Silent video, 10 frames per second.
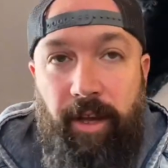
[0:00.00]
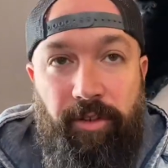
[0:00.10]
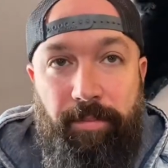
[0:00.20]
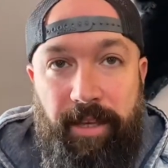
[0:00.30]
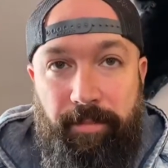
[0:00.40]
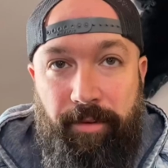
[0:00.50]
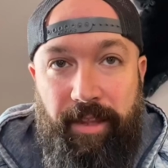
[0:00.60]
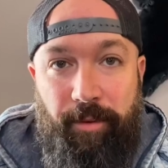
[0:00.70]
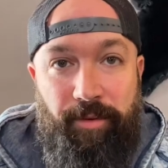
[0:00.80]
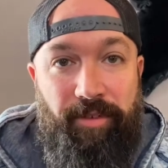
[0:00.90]
all know people
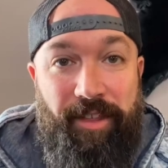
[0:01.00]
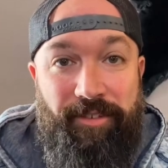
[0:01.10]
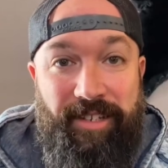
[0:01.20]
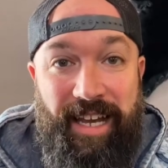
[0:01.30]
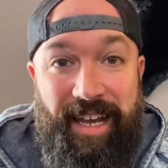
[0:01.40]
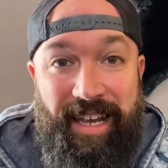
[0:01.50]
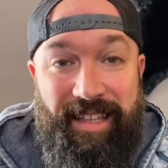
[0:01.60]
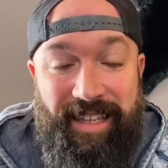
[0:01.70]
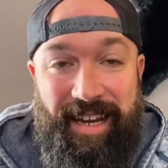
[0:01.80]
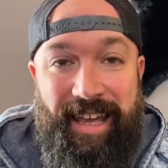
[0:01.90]
that would rather die than